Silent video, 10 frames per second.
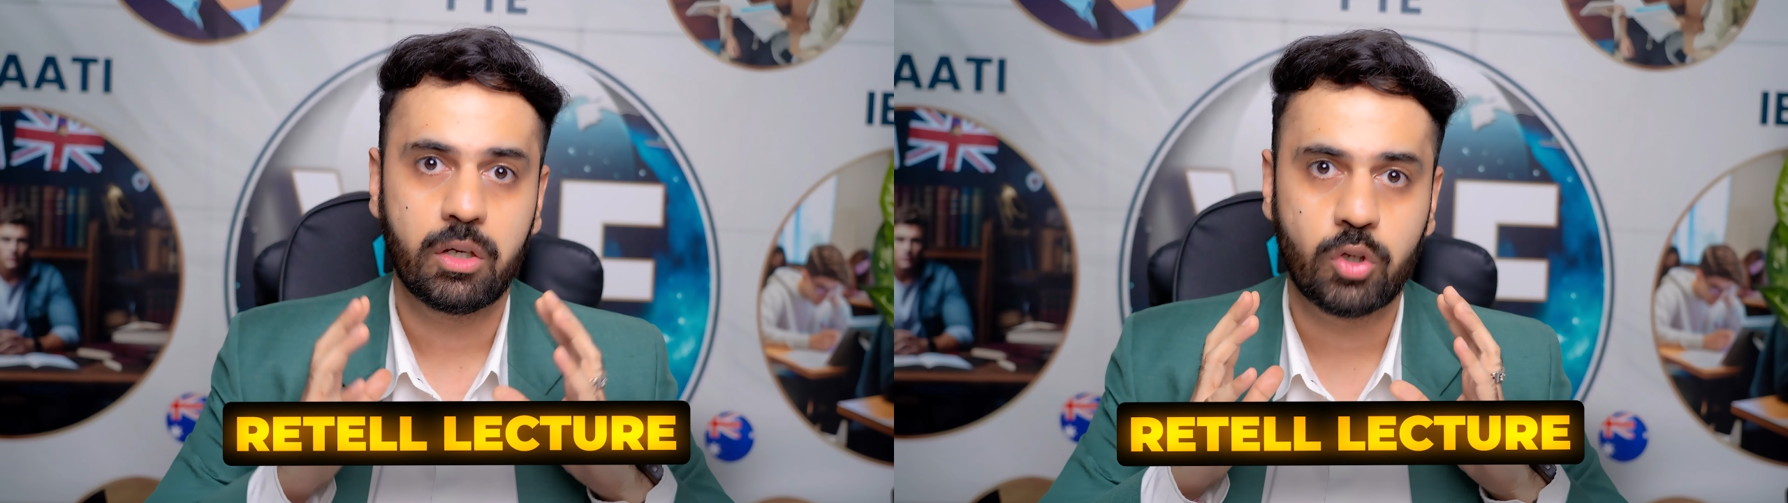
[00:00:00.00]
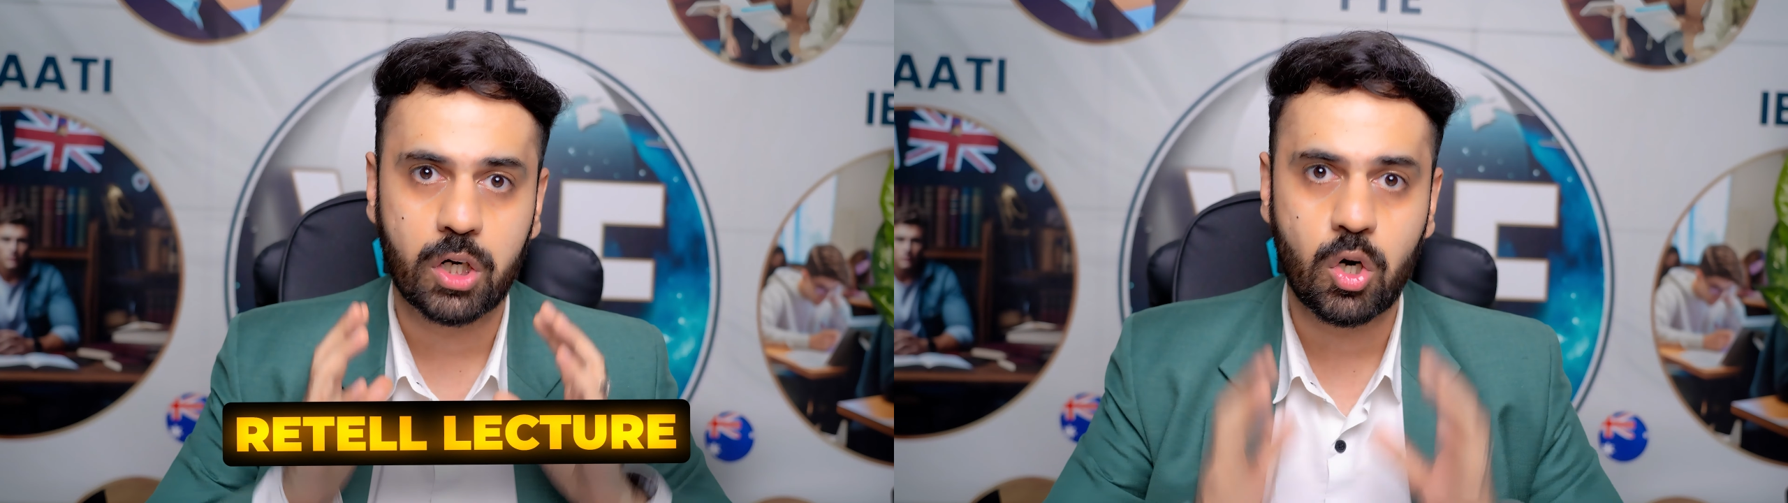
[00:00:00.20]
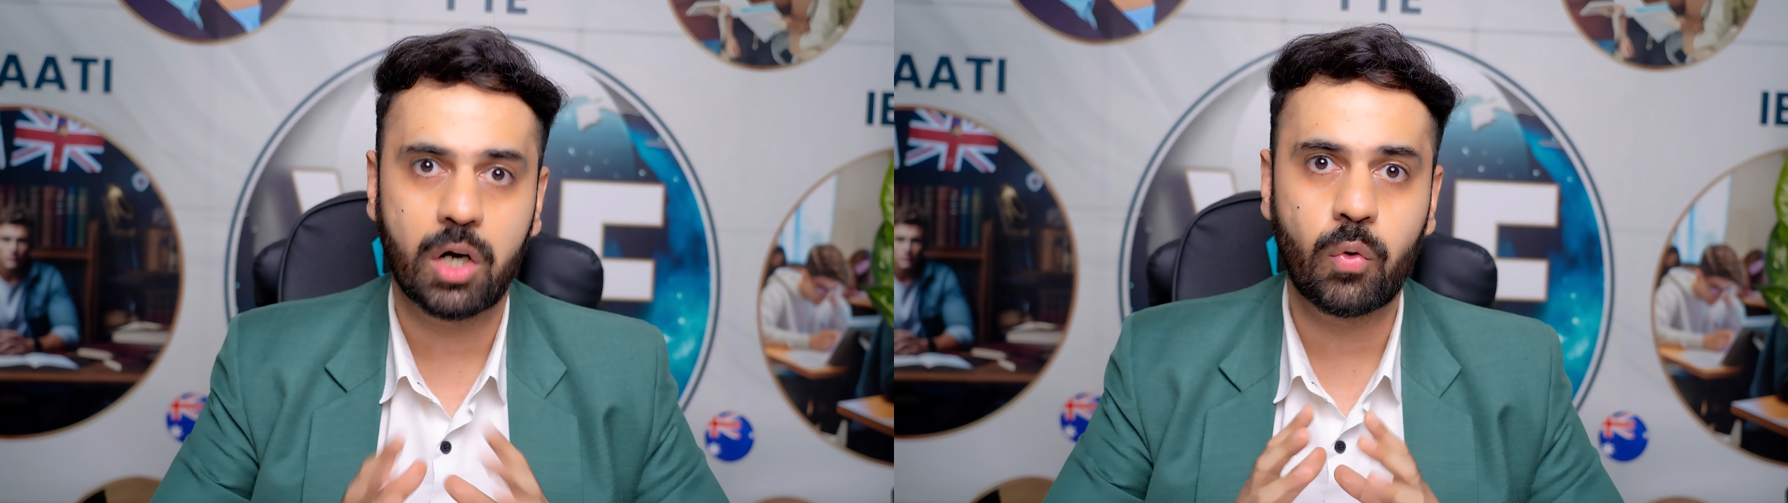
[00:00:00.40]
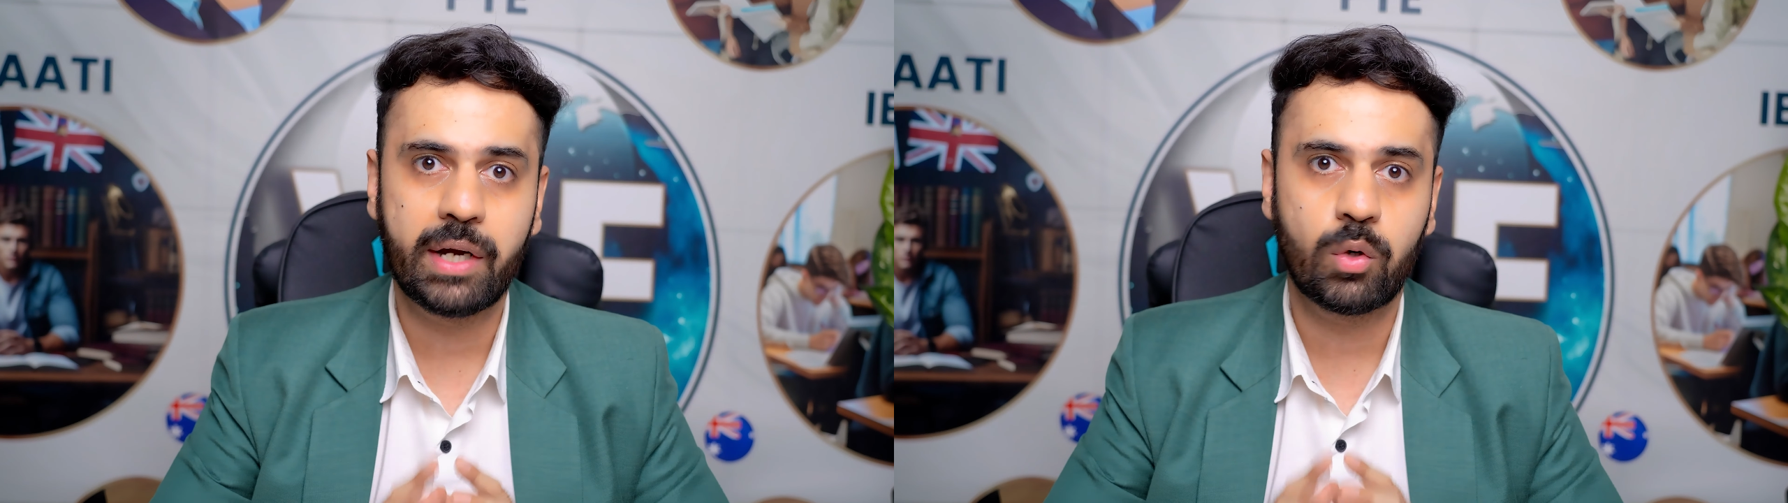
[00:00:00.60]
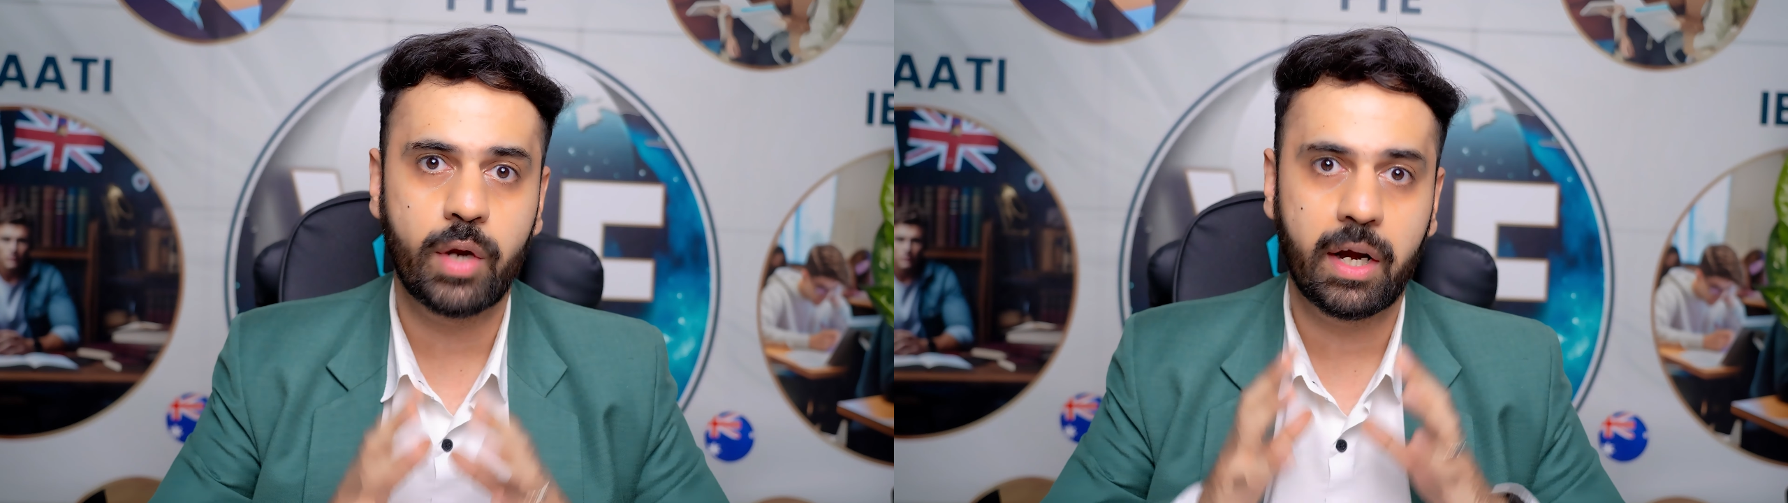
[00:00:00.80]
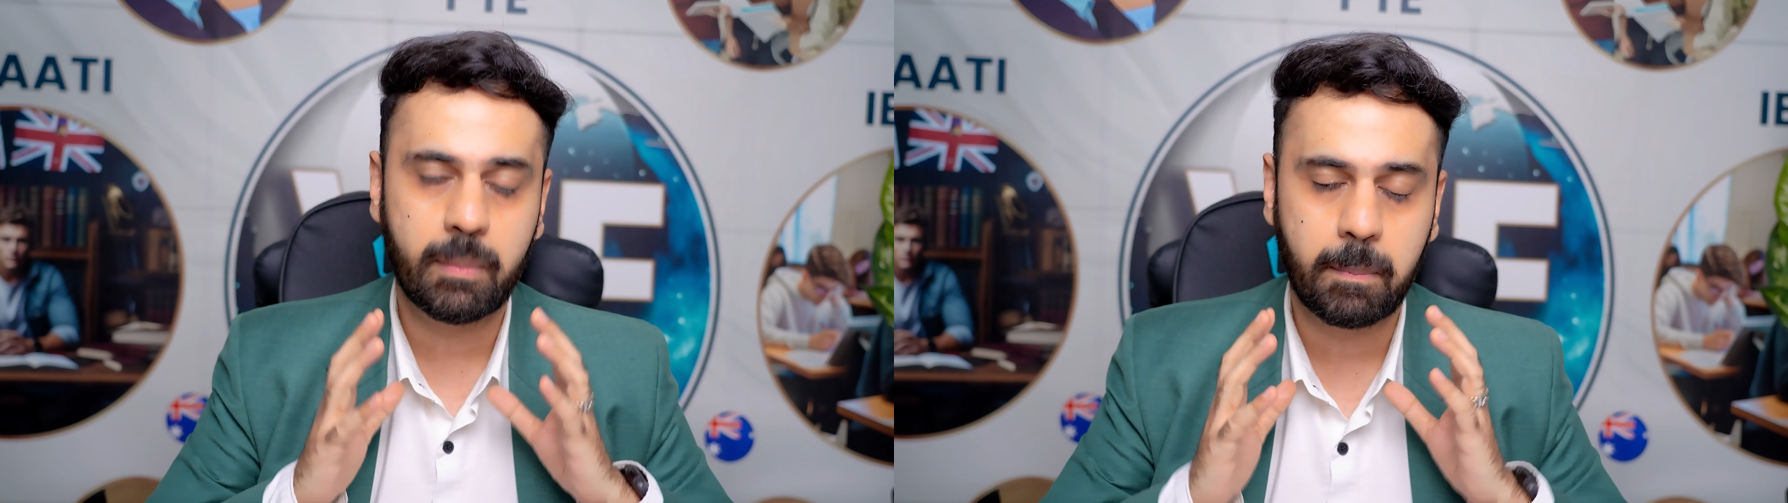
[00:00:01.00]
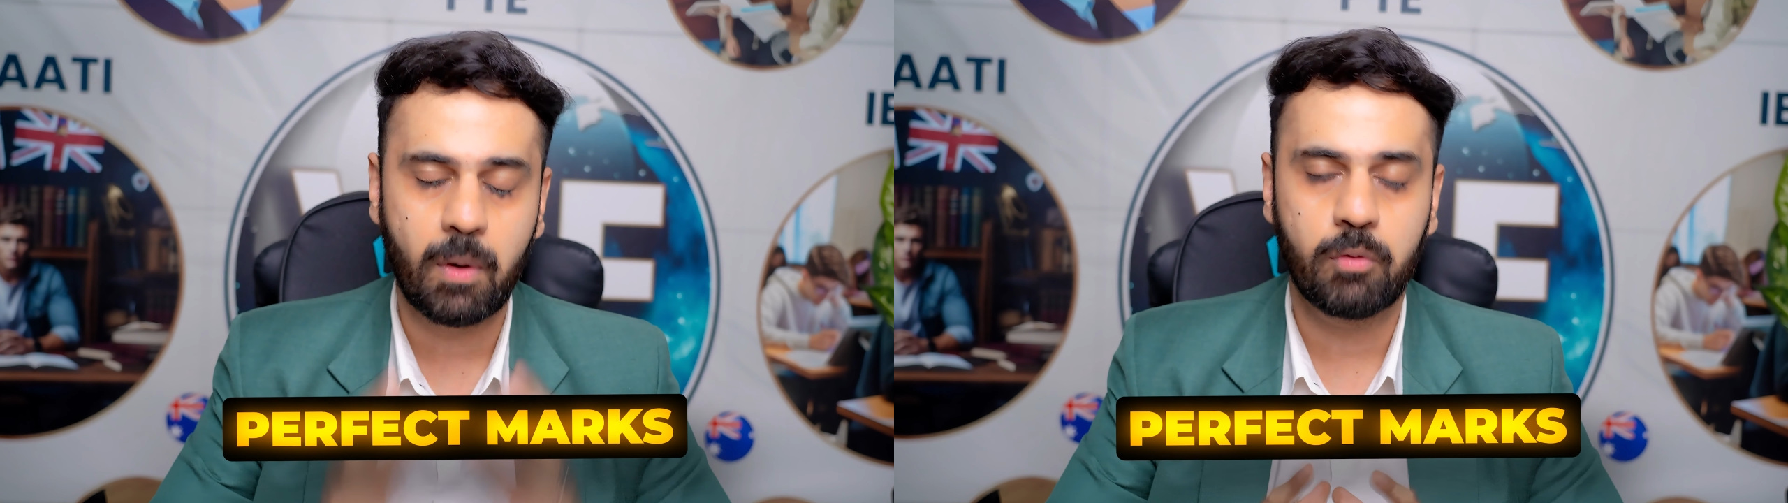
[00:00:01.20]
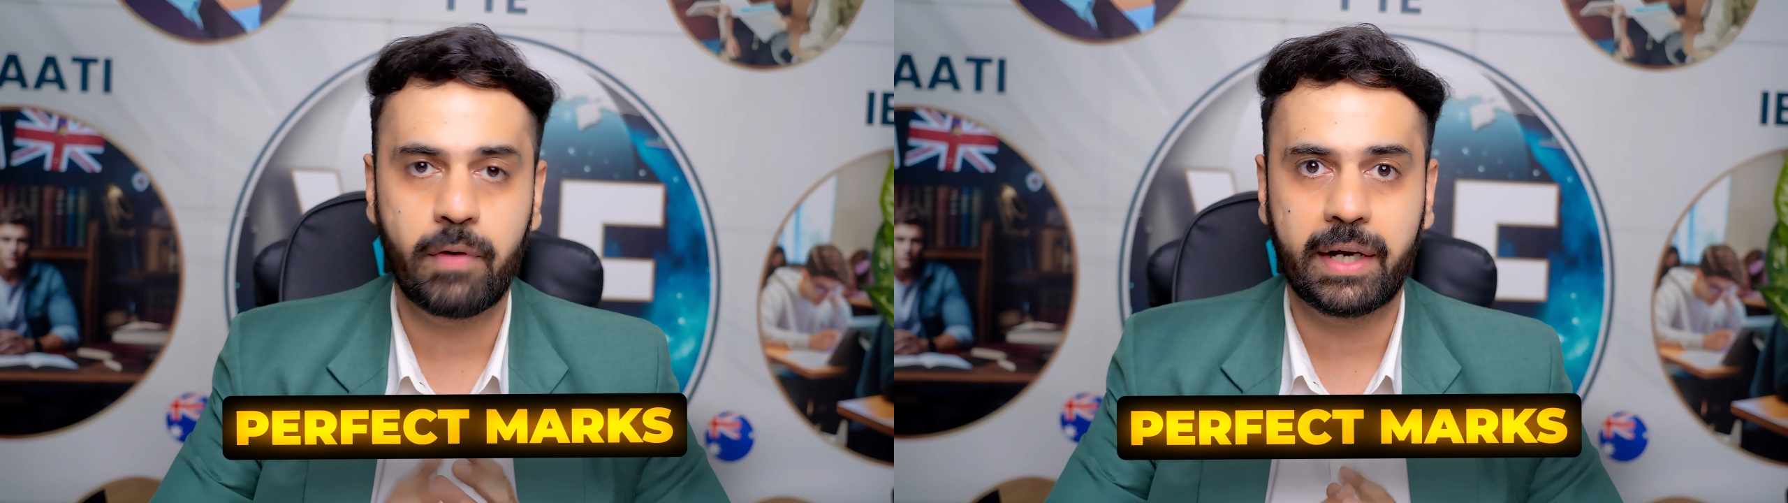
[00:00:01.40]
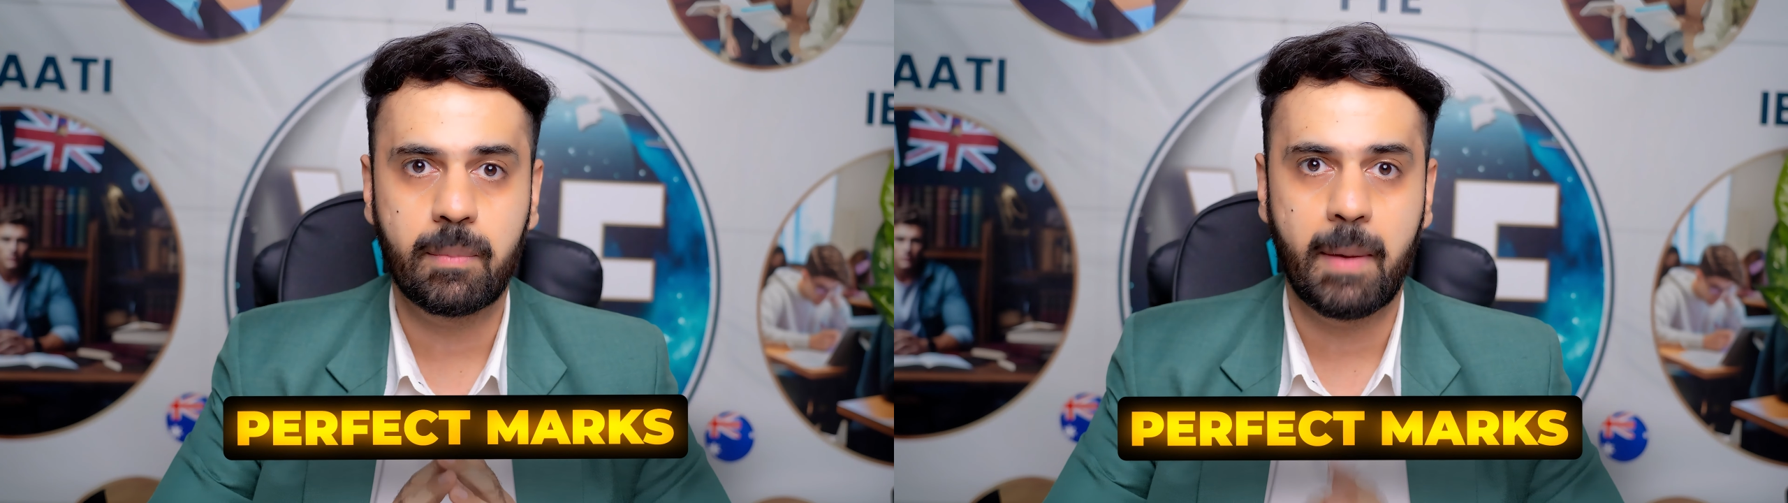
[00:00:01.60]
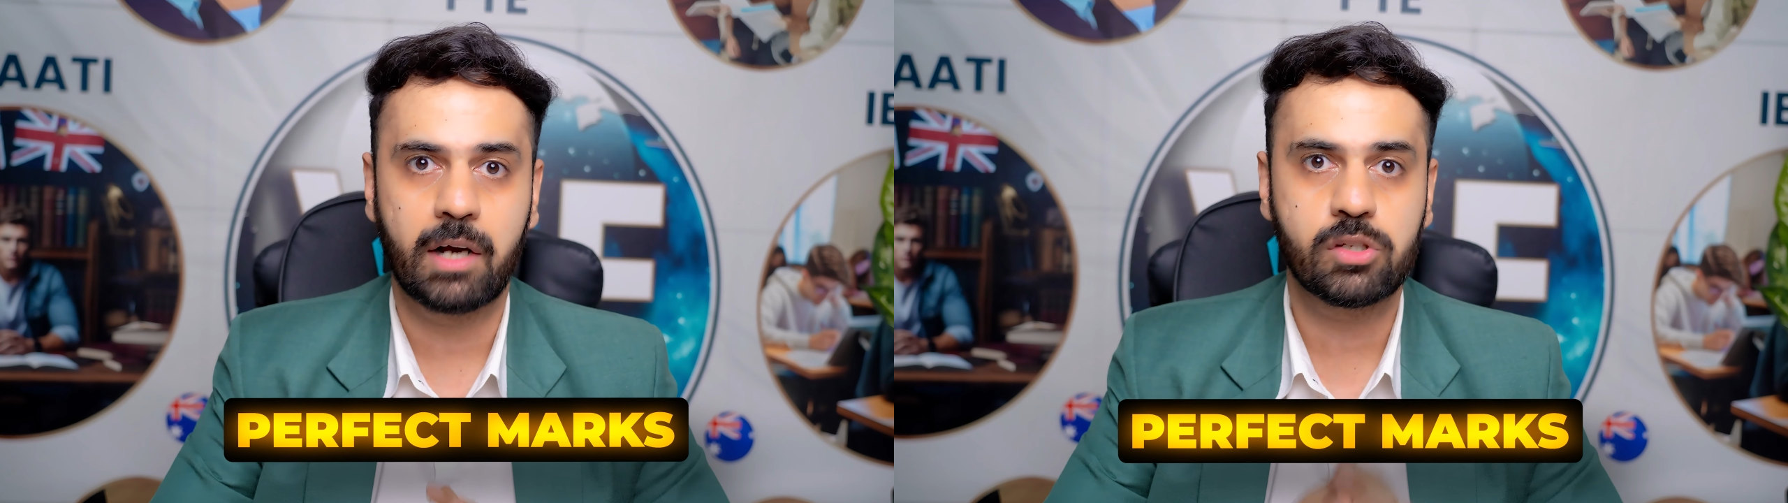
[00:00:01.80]
you're not going to get
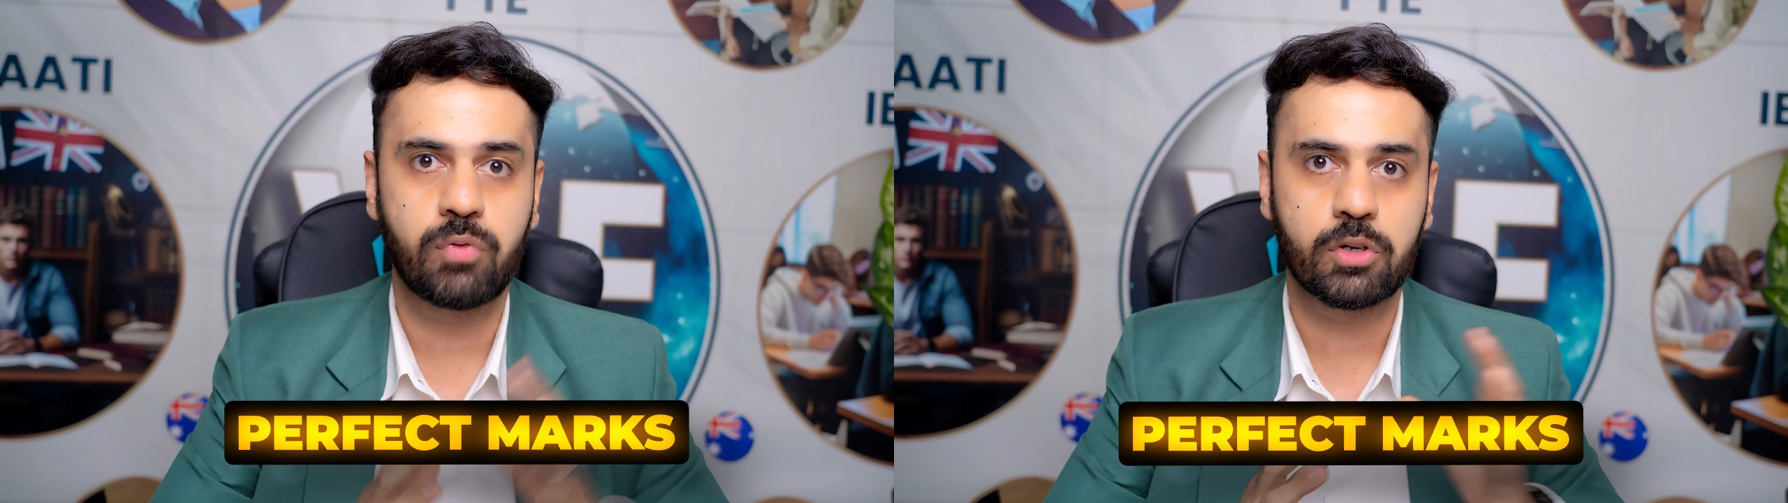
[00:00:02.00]
perfect marks